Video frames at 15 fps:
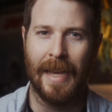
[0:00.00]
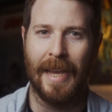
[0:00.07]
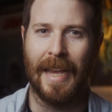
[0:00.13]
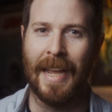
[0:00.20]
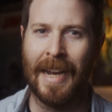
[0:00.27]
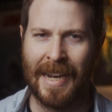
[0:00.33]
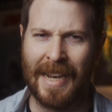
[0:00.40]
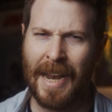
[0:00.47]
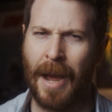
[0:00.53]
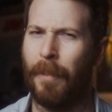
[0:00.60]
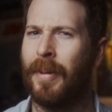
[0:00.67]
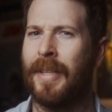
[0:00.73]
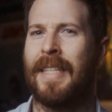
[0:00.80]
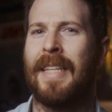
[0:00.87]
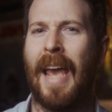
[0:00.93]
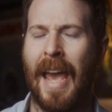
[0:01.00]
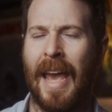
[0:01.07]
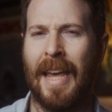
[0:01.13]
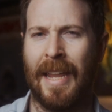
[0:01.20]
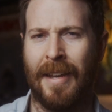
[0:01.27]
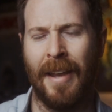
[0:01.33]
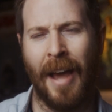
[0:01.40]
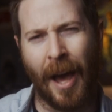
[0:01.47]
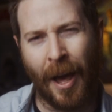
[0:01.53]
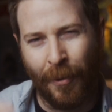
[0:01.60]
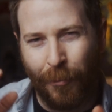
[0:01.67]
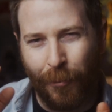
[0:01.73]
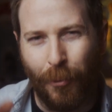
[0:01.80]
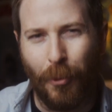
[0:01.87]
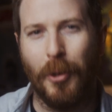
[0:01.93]
In at number 10,
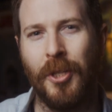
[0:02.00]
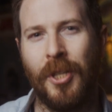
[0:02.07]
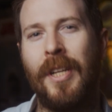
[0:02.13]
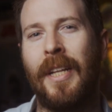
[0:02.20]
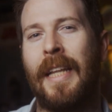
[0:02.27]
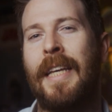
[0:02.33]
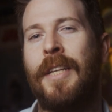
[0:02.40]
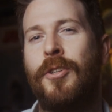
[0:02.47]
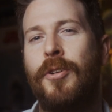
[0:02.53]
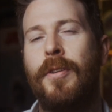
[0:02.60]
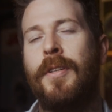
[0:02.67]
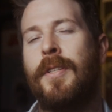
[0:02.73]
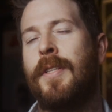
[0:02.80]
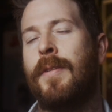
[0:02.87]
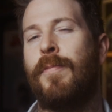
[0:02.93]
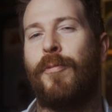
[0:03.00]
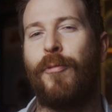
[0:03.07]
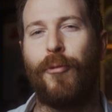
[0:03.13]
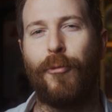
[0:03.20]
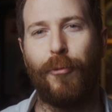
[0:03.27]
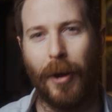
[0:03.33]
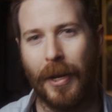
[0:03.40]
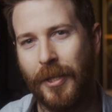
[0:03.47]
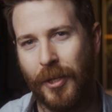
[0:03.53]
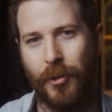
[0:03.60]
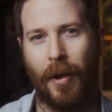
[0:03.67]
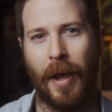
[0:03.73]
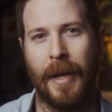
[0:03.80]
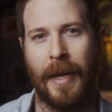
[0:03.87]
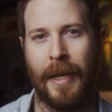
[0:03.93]
unfortunately, due to some
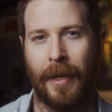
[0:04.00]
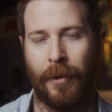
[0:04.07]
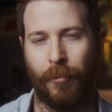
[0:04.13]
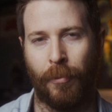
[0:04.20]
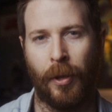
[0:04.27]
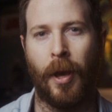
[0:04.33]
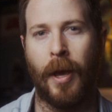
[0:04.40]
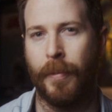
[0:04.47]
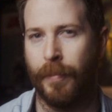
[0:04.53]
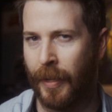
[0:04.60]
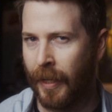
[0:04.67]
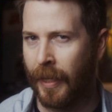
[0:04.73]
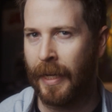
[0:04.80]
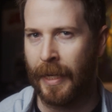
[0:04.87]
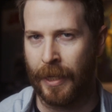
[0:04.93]
frustrating reliability